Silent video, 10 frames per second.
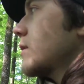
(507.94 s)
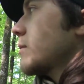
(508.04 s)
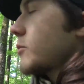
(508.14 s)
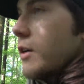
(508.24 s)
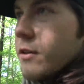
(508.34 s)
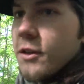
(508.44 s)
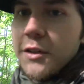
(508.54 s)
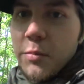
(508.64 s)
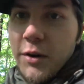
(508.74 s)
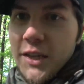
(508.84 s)
I'm trying to look at
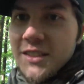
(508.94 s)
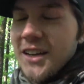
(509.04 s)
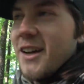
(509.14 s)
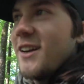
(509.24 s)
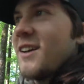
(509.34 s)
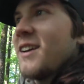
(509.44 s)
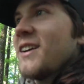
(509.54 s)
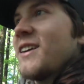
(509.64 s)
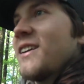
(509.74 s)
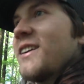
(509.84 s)
the bright side.
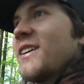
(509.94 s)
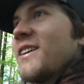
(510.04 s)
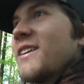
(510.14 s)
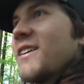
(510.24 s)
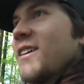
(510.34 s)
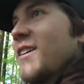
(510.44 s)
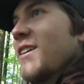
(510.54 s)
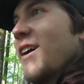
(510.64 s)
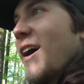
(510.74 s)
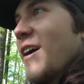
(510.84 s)

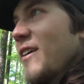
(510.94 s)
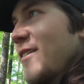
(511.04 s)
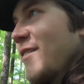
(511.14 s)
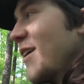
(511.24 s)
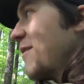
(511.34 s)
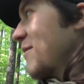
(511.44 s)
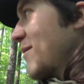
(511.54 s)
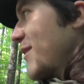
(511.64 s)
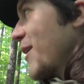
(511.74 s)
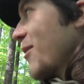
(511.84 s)
I
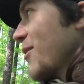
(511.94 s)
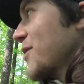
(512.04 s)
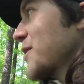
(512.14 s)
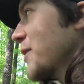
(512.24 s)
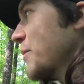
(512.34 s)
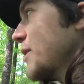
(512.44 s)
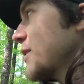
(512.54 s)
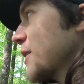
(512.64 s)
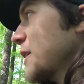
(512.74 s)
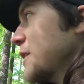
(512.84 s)
know that there's going to be
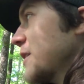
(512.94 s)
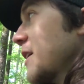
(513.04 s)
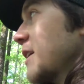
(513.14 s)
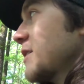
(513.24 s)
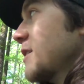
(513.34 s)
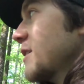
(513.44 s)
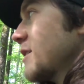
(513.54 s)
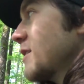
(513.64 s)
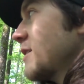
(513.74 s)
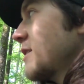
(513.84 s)
turkeys here next year,
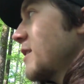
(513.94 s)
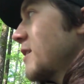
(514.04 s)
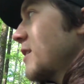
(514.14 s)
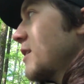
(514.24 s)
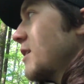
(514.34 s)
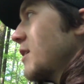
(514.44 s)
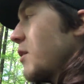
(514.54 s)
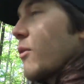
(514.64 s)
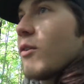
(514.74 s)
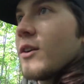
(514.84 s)

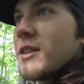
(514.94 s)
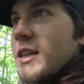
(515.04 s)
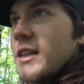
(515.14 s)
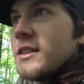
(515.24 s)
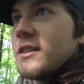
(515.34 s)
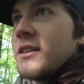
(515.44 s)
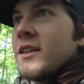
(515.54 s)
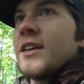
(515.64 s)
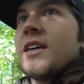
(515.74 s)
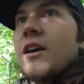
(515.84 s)
or at least,
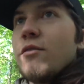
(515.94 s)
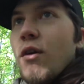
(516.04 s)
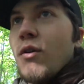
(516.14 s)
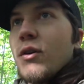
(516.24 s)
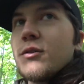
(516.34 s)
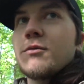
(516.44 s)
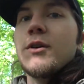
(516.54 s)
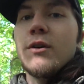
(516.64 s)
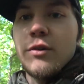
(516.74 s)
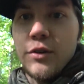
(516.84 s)
if all goes
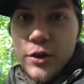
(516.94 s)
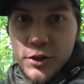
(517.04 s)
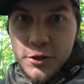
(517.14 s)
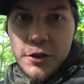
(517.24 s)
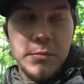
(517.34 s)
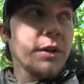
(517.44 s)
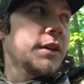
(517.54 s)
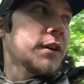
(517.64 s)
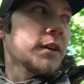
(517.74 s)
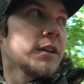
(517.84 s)
well, there should be
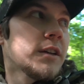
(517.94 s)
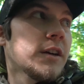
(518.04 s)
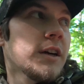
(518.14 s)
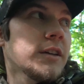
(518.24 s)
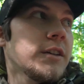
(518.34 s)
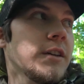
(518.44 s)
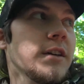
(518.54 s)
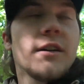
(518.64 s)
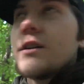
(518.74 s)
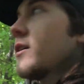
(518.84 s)
turkeys here next year.
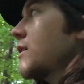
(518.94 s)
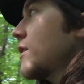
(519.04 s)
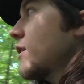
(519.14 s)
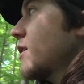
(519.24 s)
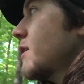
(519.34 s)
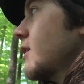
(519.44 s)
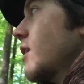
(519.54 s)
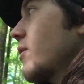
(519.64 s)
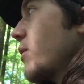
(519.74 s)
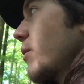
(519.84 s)

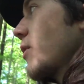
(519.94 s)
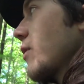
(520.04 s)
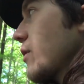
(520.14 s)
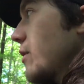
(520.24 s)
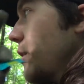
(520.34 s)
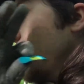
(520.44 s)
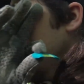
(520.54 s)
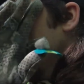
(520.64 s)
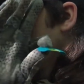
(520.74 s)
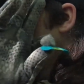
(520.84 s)
I don't know where on earth they went.